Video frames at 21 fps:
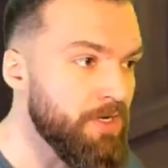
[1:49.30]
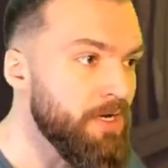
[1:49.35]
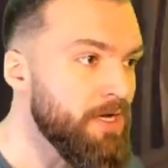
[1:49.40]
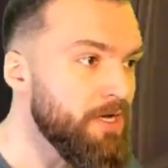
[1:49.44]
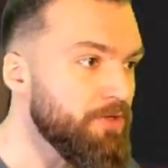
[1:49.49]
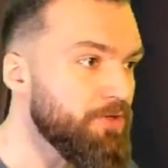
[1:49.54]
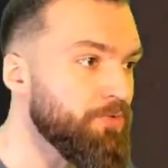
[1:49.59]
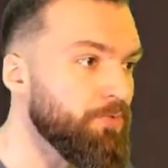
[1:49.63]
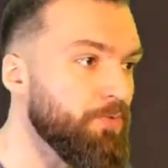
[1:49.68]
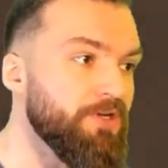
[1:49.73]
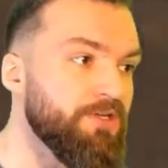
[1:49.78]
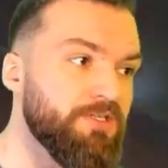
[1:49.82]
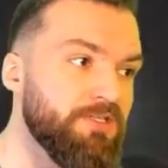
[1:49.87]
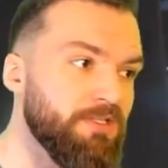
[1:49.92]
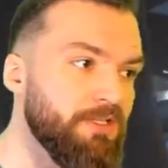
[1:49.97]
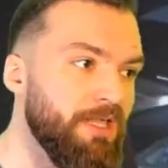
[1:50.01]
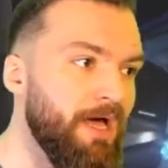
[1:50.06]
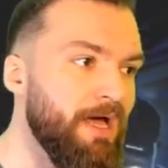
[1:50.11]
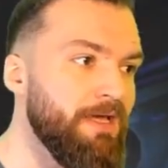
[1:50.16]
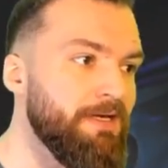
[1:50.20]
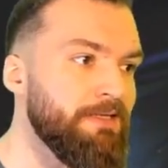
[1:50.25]
thrust,
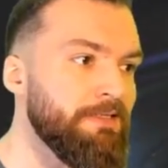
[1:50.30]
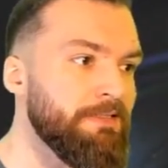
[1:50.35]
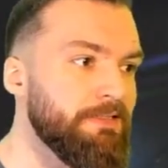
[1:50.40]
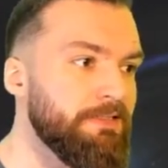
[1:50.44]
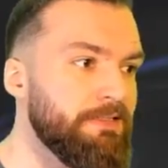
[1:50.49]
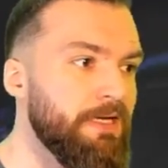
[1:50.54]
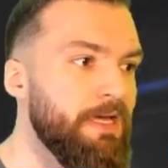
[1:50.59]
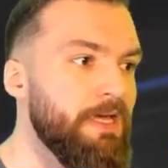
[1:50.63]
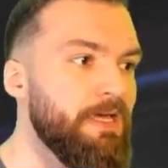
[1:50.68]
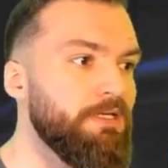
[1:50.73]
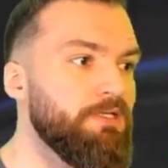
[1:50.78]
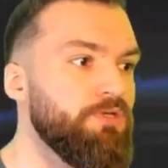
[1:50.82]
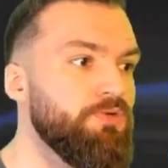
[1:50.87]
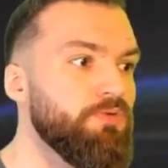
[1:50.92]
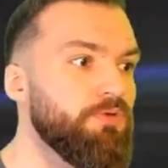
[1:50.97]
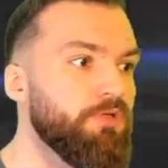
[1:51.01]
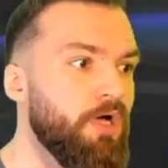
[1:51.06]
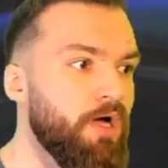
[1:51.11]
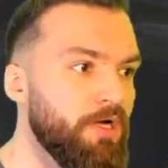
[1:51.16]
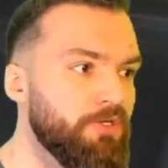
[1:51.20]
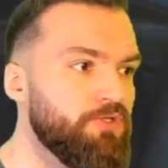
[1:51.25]
slide instead, you
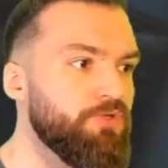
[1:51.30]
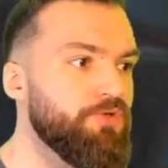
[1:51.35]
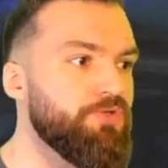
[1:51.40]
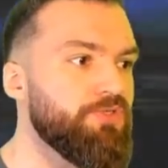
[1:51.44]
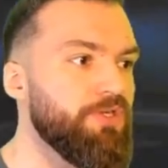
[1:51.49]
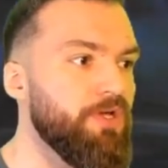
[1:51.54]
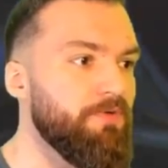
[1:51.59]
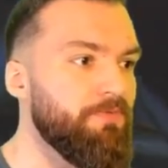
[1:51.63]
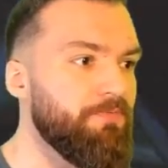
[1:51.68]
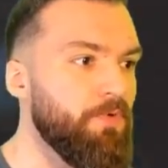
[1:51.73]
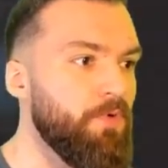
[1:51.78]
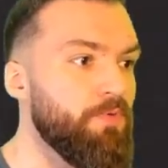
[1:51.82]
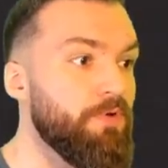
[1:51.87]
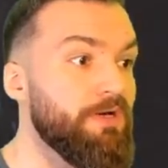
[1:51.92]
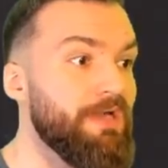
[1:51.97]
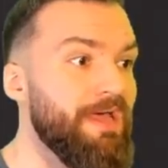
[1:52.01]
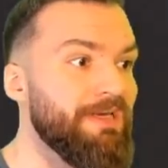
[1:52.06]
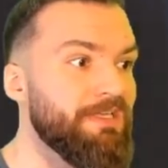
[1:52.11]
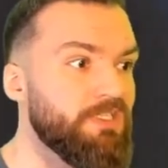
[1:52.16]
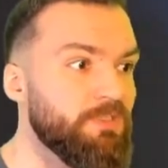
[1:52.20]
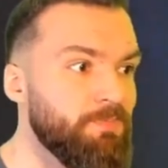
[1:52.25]
launch yourself
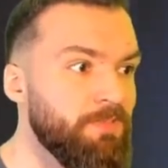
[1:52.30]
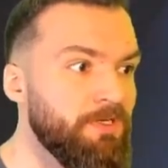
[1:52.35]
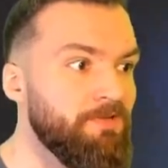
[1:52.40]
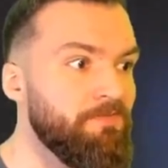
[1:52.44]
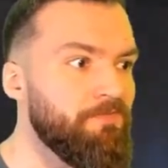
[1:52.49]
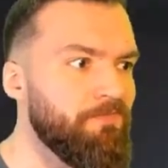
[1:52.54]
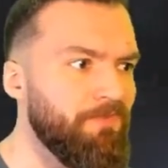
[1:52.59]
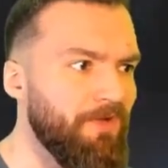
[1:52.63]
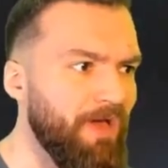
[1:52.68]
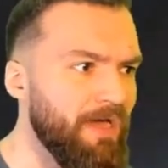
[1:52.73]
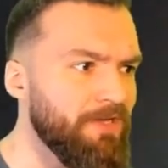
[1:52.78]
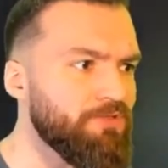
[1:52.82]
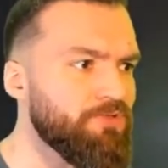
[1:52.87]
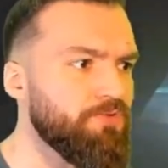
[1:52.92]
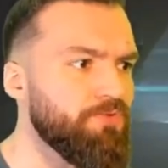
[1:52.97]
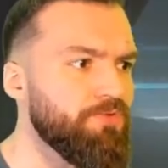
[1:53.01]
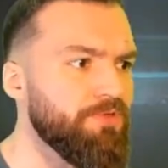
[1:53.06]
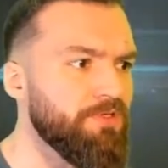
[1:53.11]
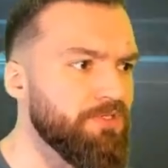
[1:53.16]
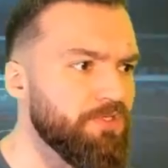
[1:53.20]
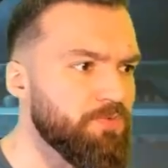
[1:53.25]
forward at a speed
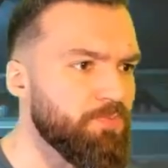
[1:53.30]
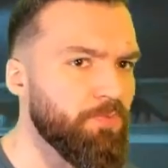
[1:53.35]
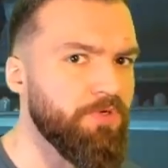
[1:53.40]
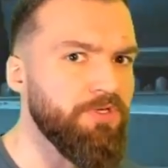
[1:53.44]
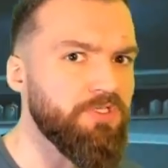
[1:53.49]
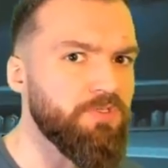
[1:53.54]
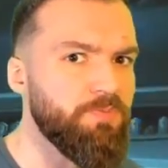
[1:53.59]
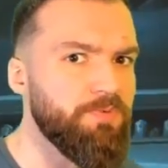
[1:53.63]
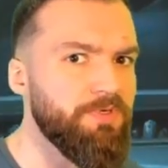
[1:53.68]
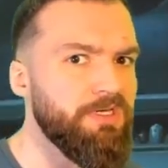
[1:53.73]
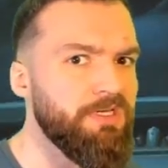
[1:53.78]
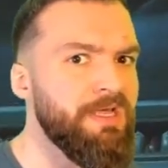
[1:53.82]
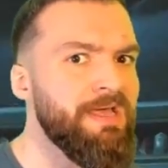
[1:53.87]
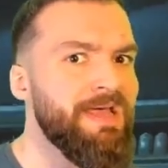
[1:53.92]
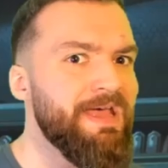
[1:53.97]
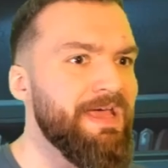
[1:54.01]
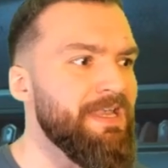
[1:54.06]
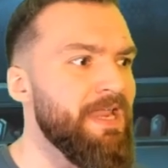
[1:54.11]
faster than sprint speed,